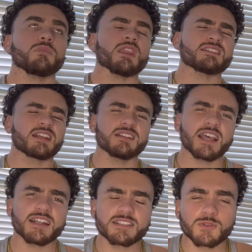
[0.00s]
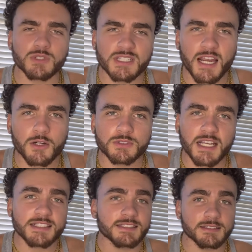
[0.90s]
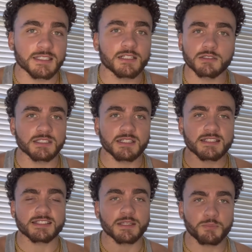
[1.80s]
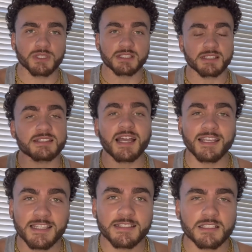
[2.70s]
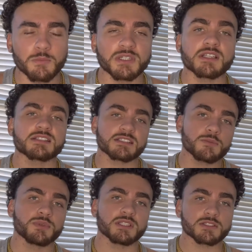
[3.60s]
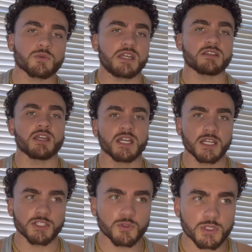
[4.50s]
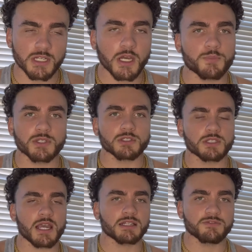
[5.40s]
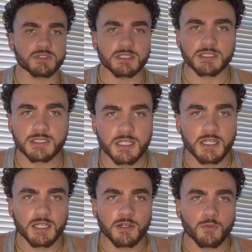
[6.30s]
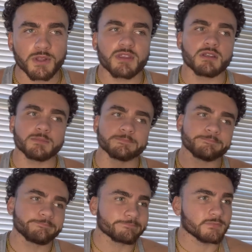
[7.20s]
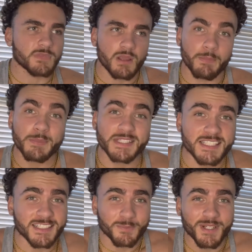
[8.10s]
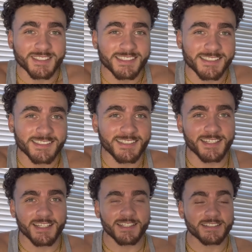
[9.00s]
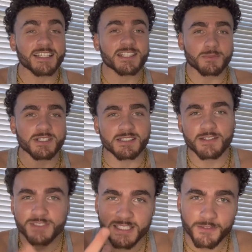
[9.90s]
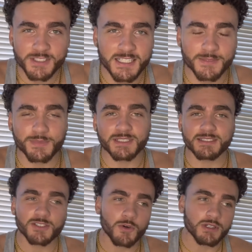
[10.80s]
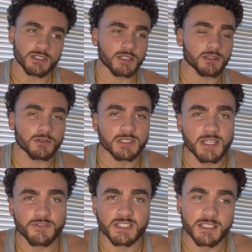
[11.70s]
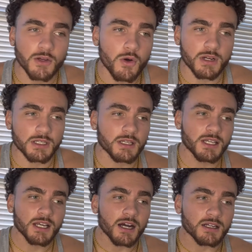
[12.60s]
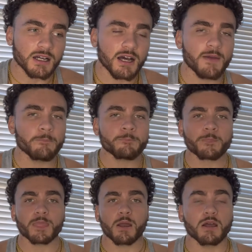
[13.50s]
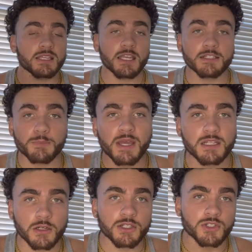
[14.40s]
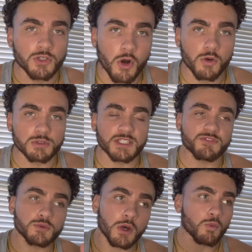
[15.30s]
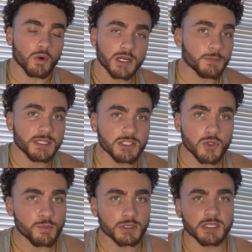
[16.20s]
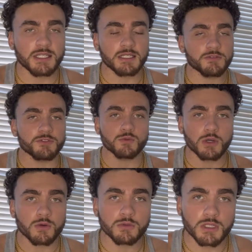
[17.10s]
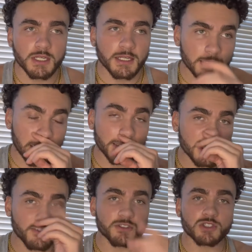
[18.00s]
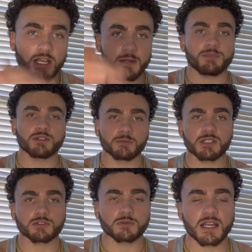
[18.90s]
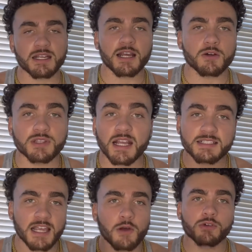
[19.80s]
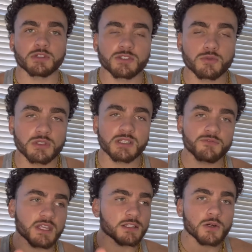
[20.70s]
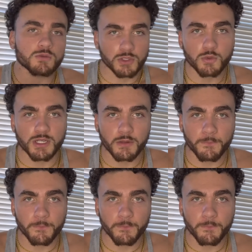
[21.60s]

take that into account. That's literally the simplest. It's not easy, but the simplest way you can up your attractiveness within maybe six months. Six months. Give yourself six months. Go on a caloric deficit. Go on a, a cut. Again, depending on your goals. If you don't want to be super lean, if you don't like, if you're trying to build muscle right now and that's counterintuitive, then don't do it.